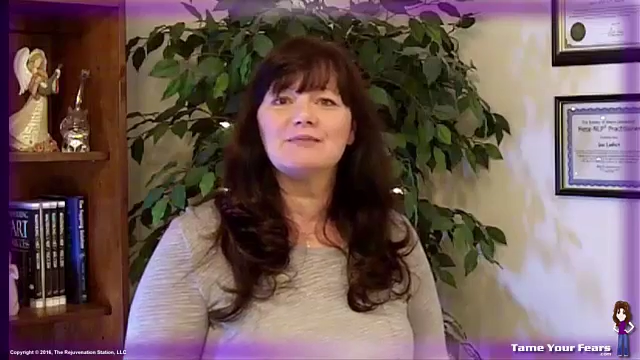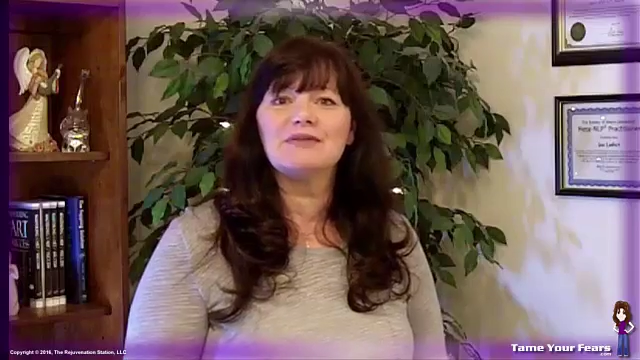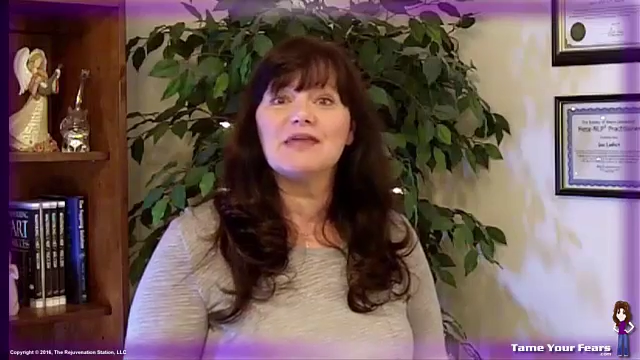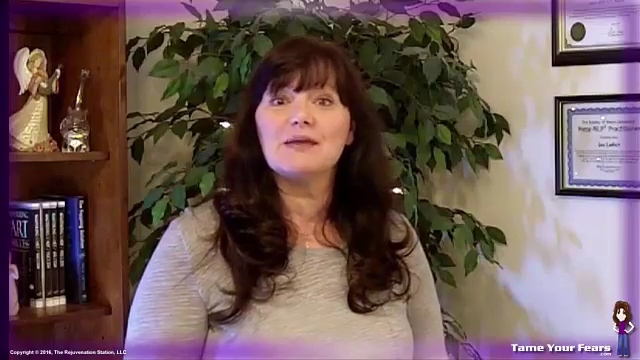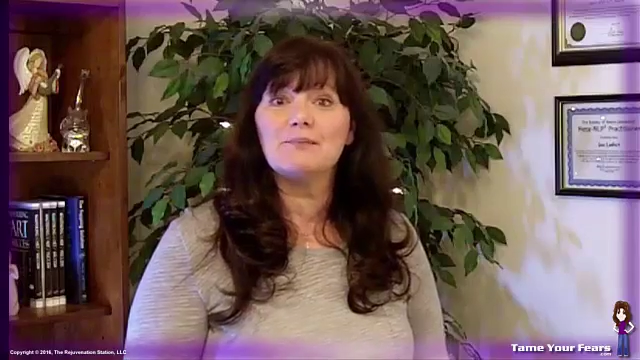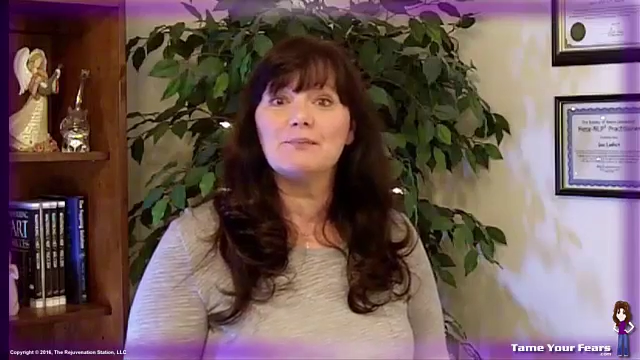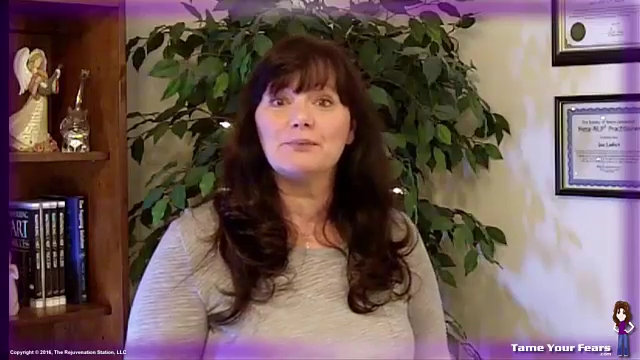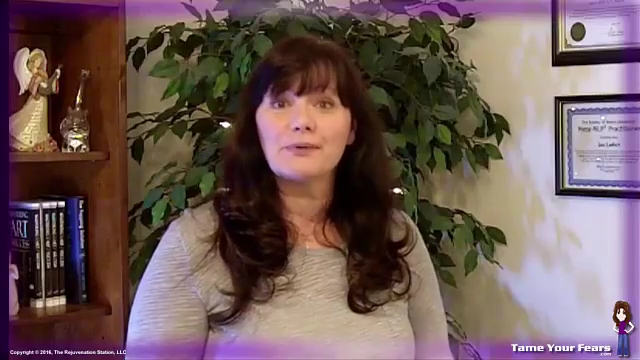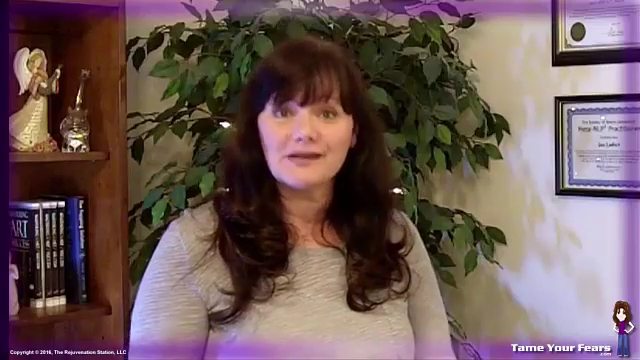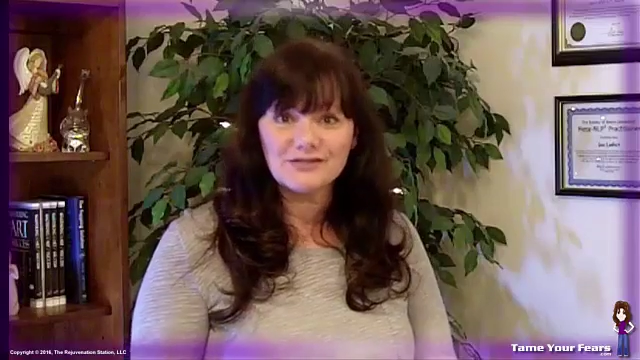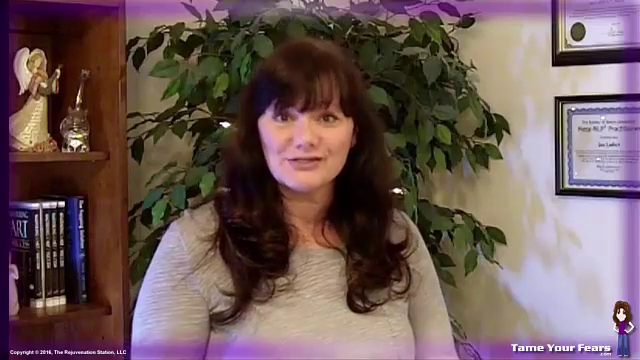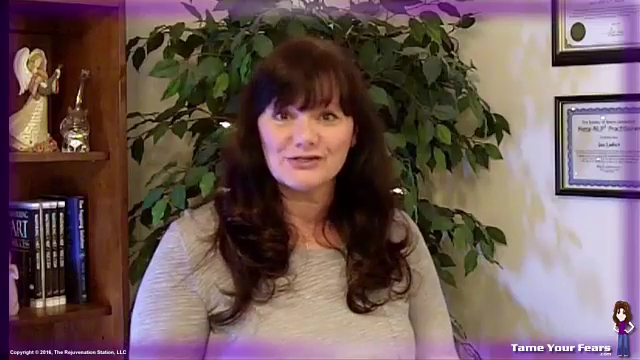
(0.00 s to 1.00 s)
But they
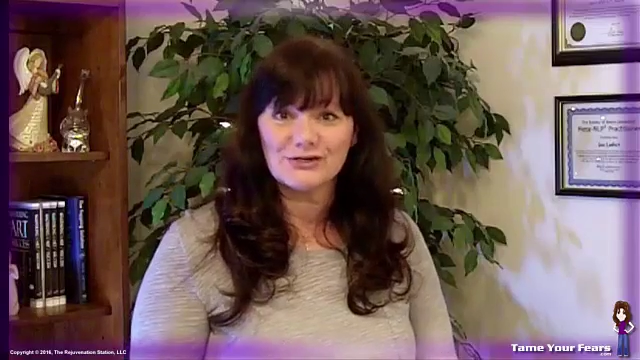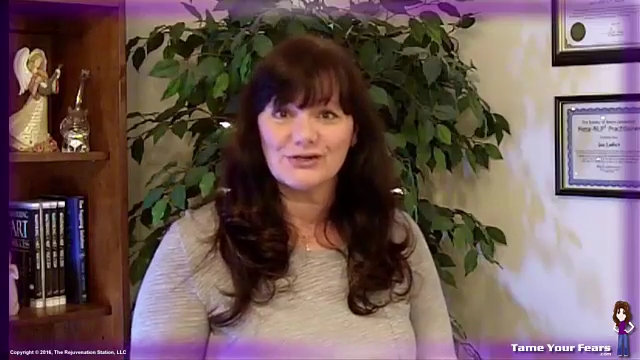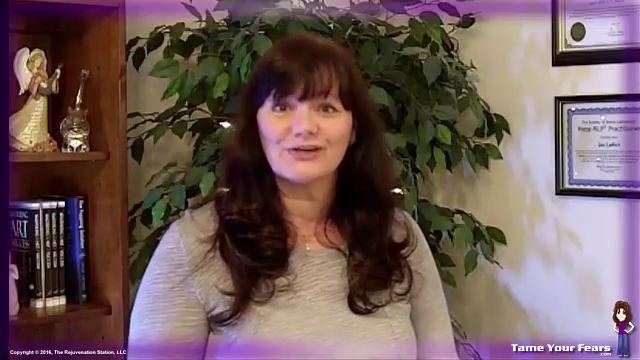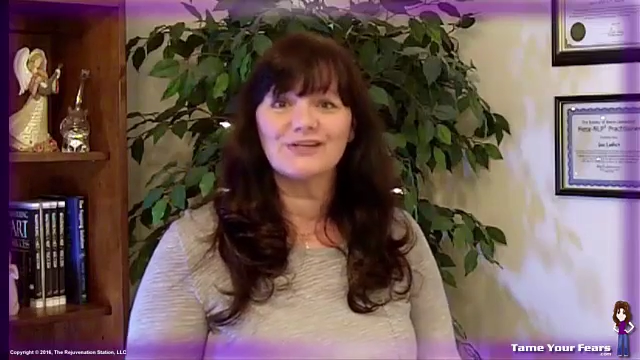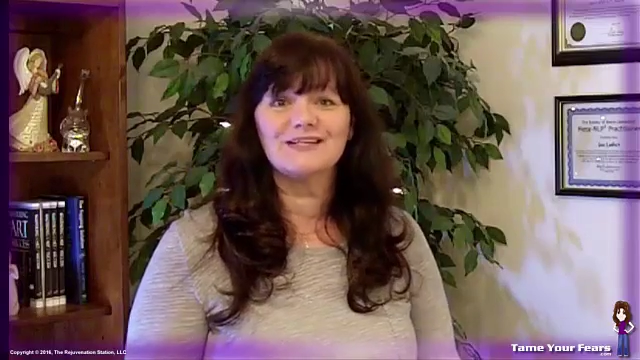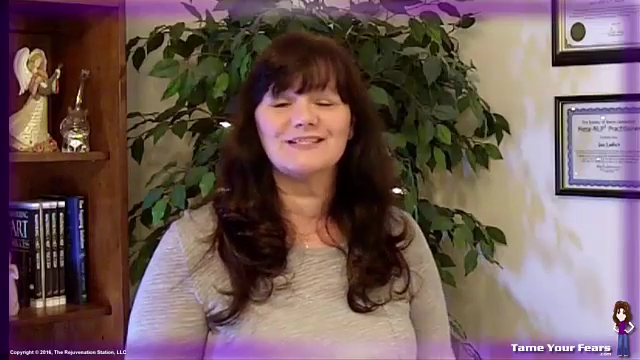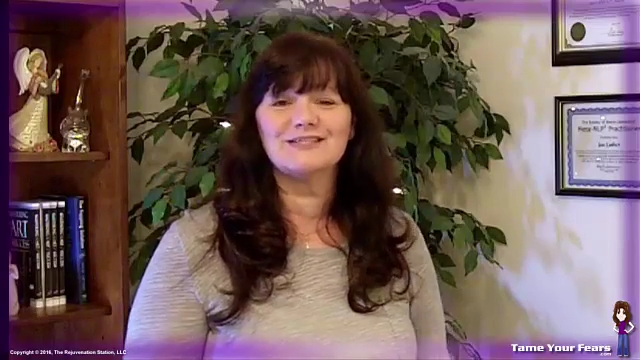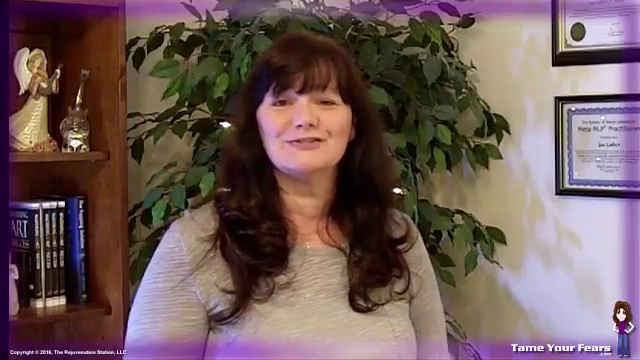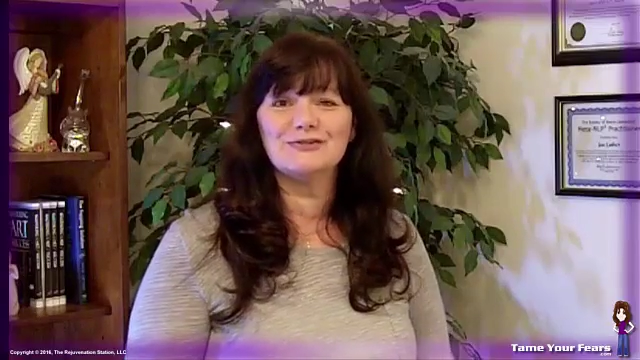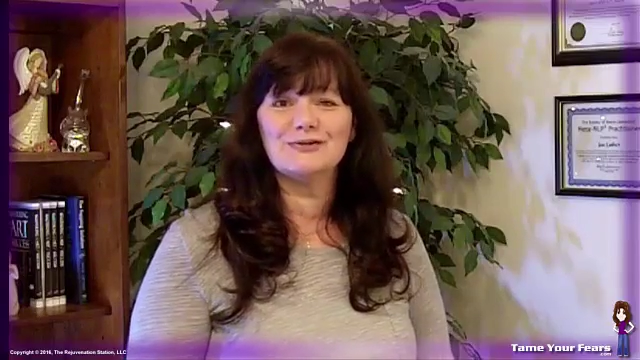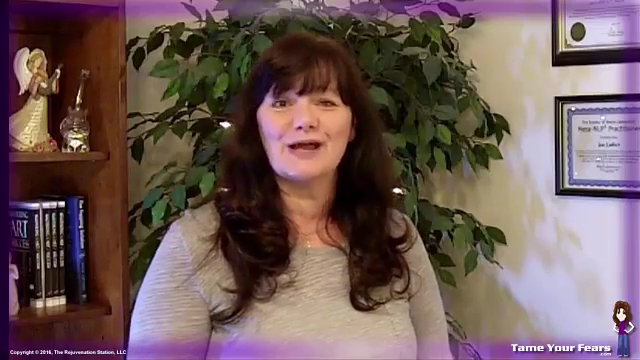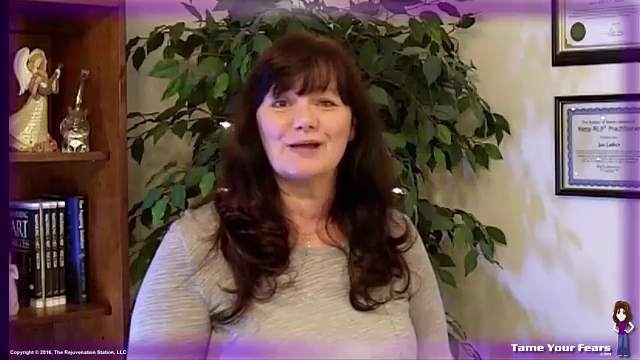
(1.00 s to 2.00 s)
pressed her
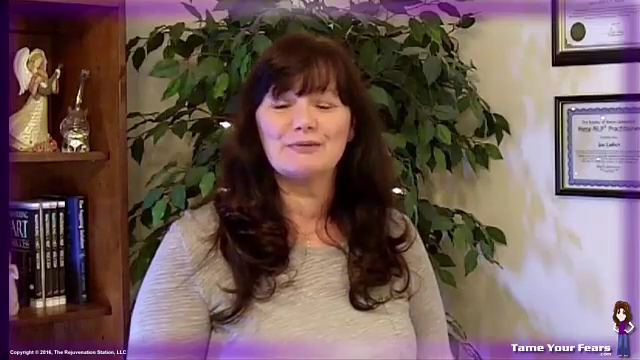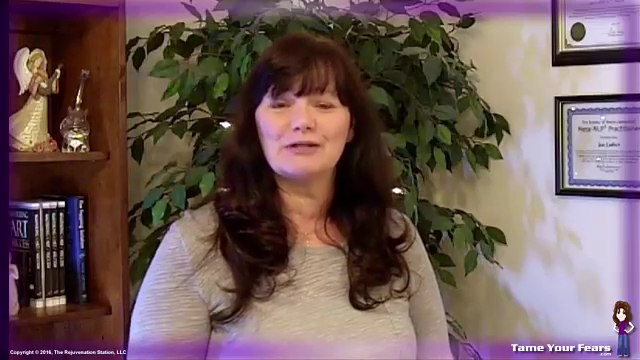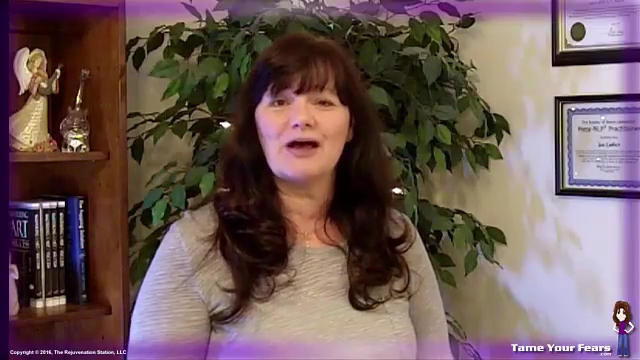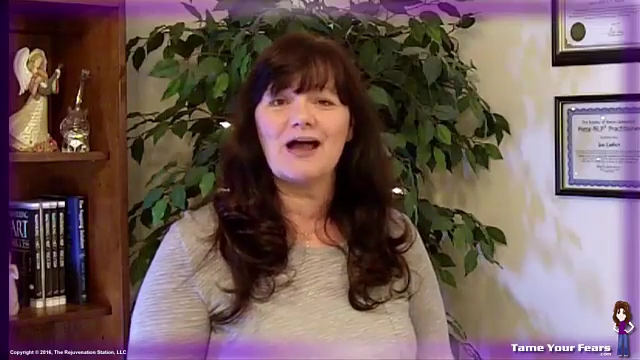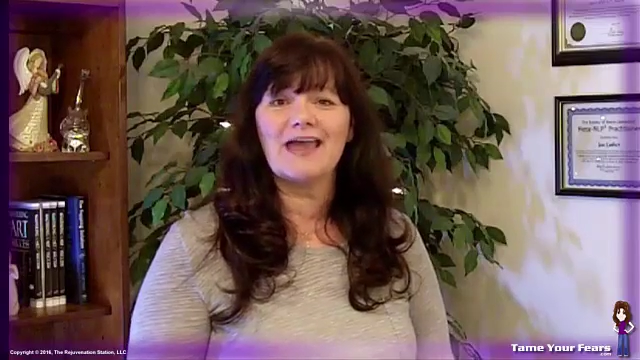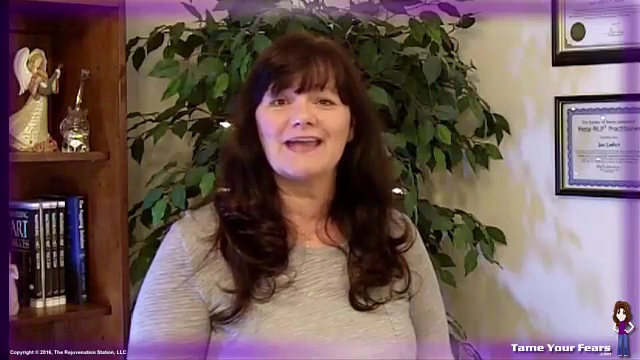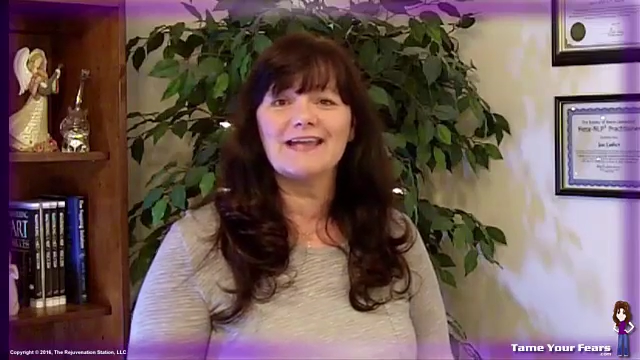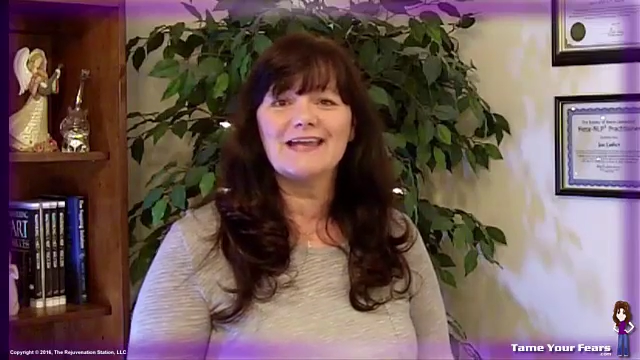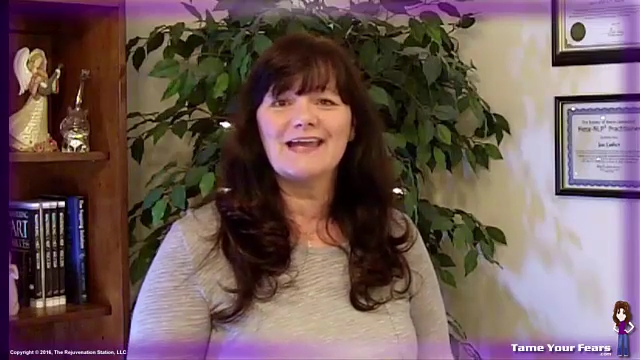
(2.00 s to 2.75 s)
to apply.